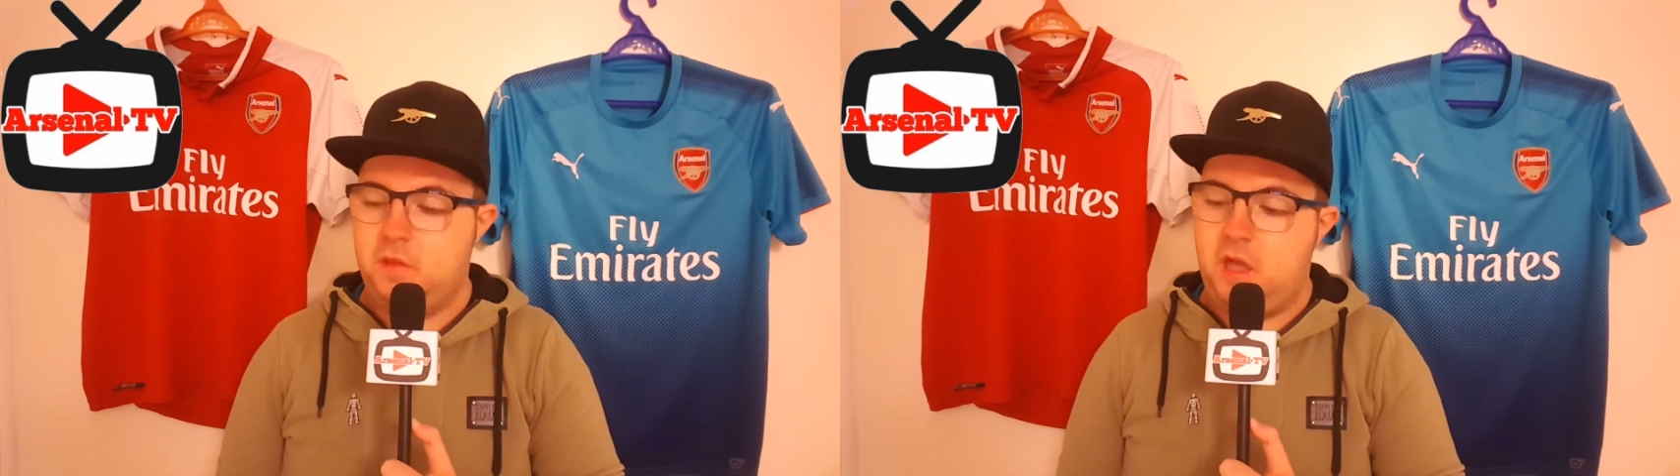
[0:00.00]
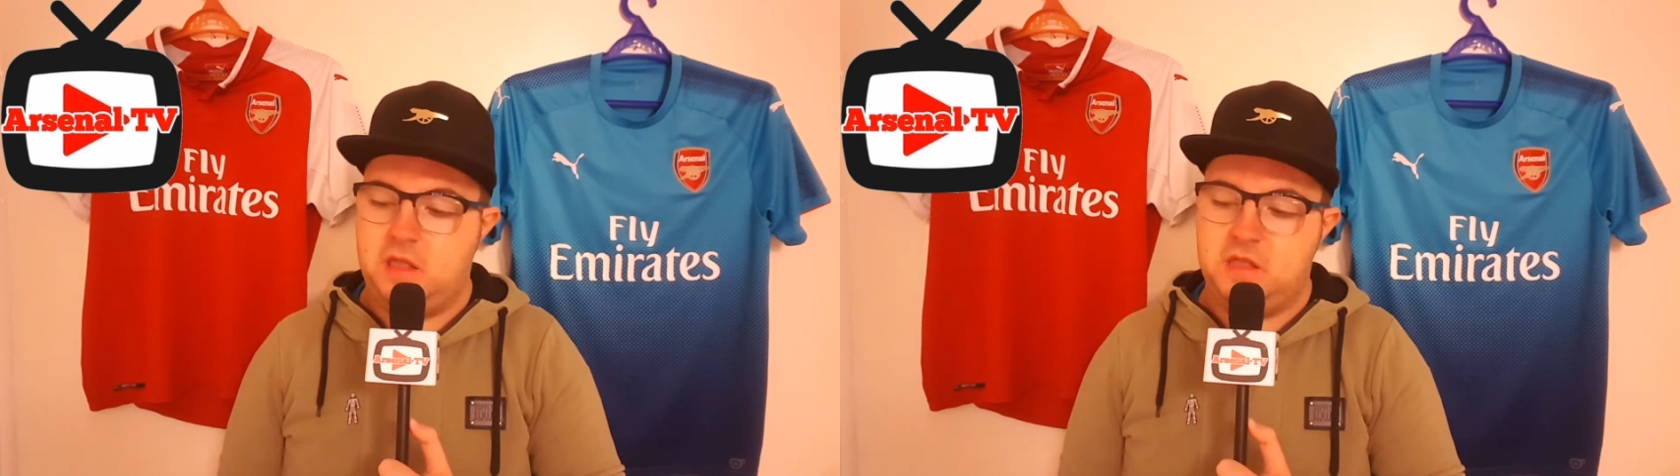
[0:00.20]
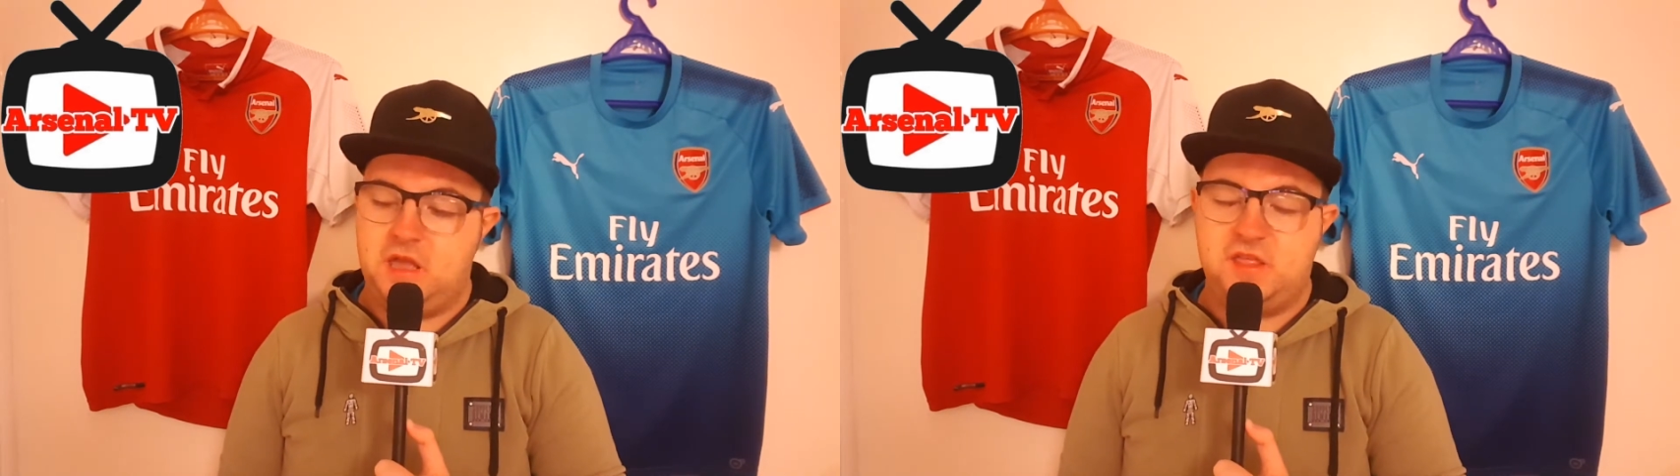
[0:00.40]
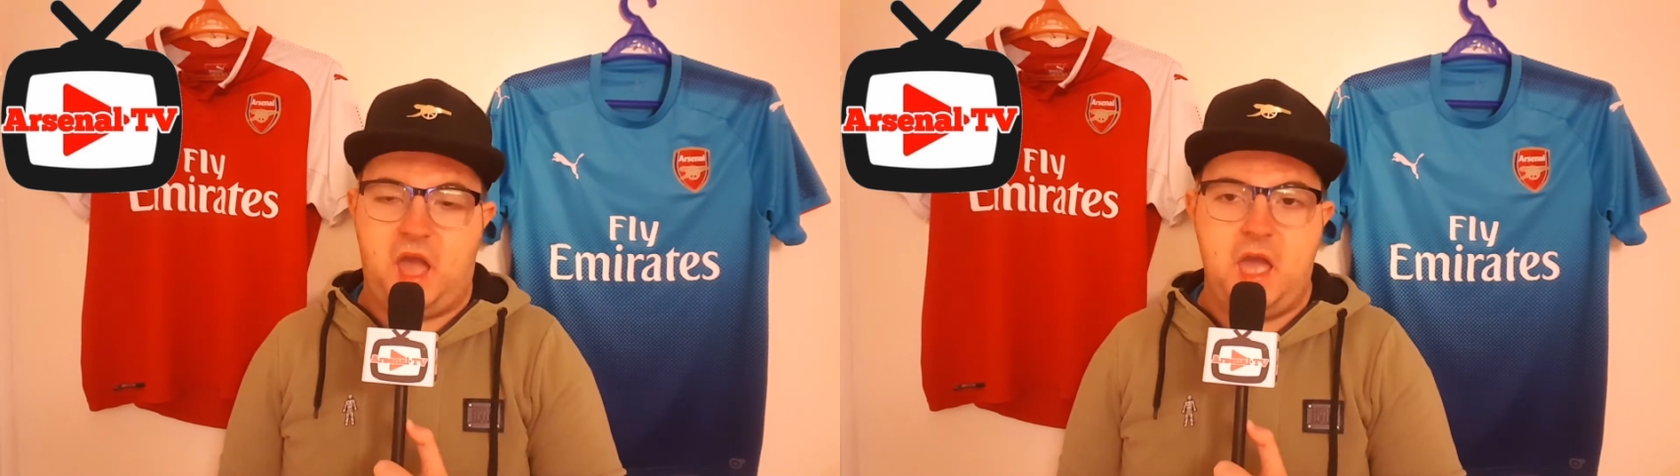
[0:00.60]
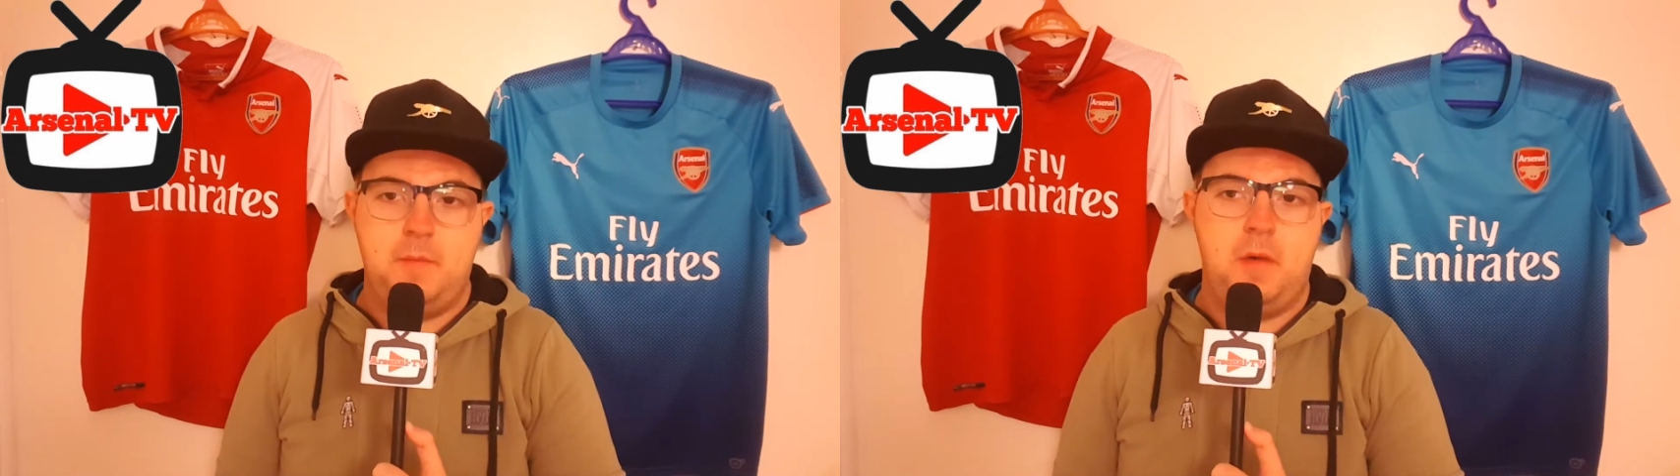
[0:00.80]
the next
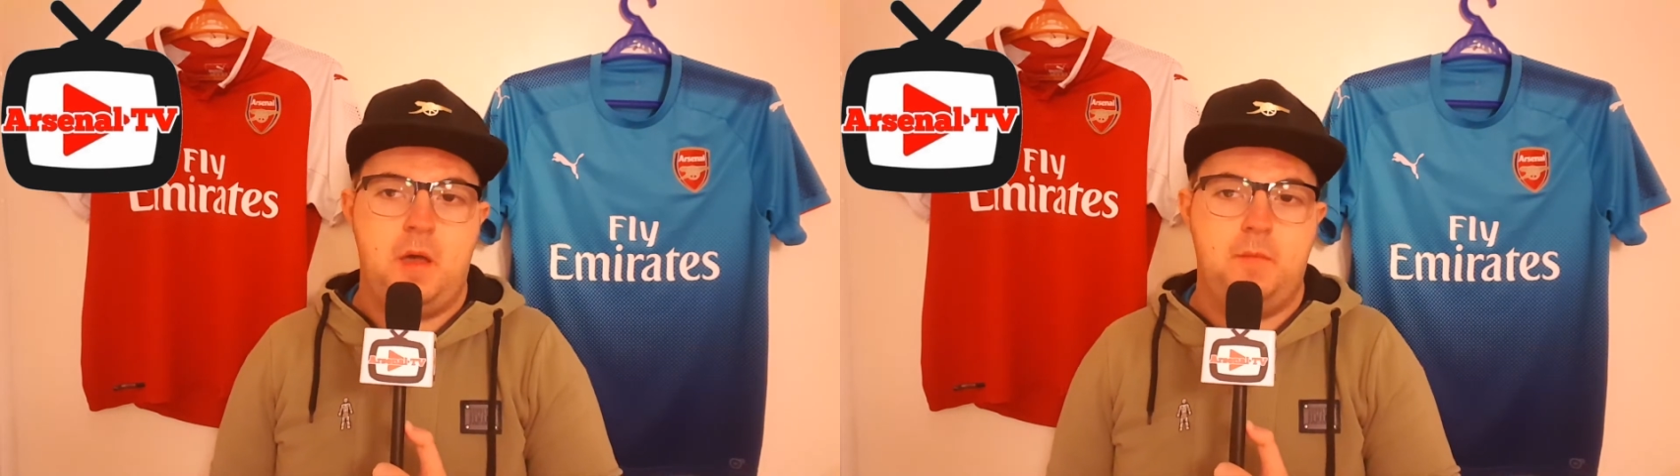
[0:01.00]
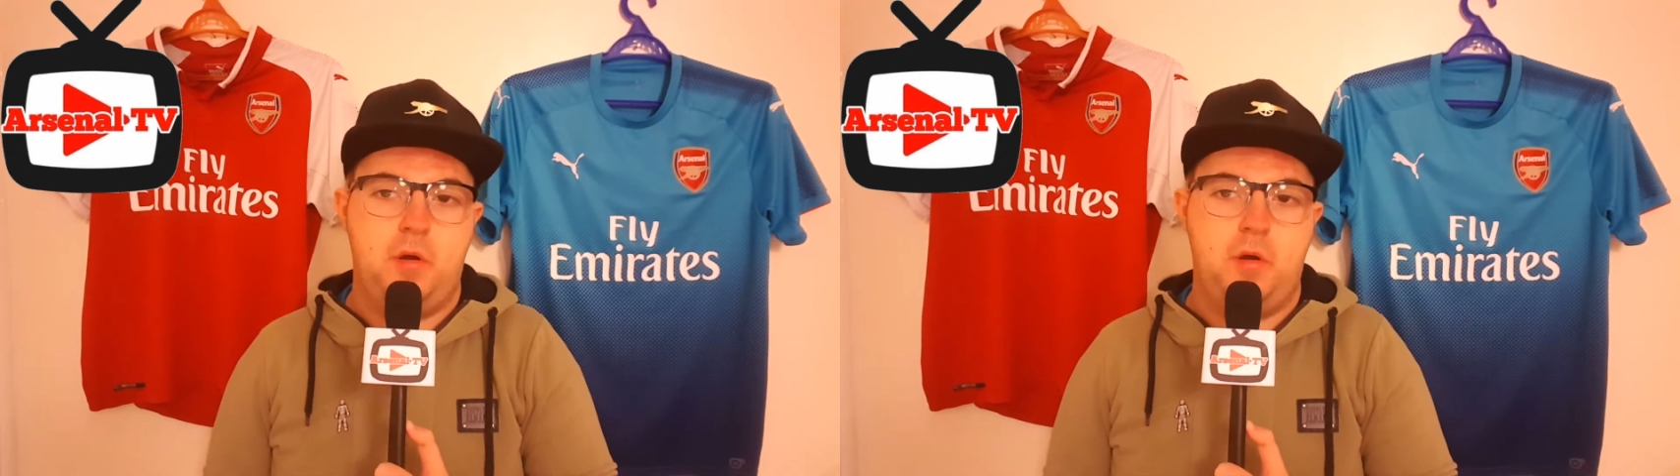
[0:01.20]
game and